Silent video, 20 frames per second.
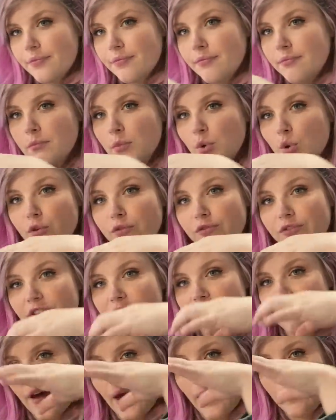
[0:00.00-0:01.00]
move the
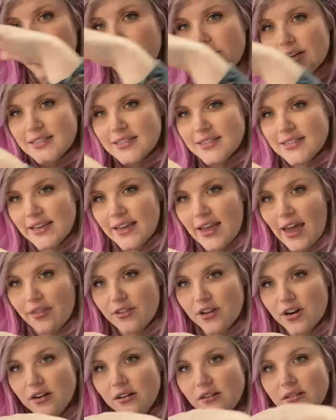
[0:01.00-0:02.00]
fabrics
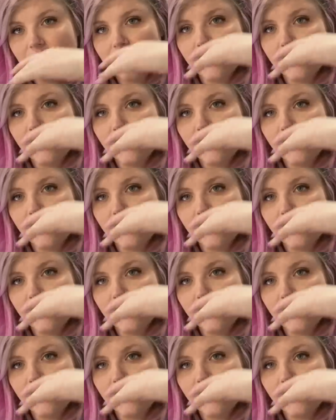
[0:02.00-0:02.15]
together.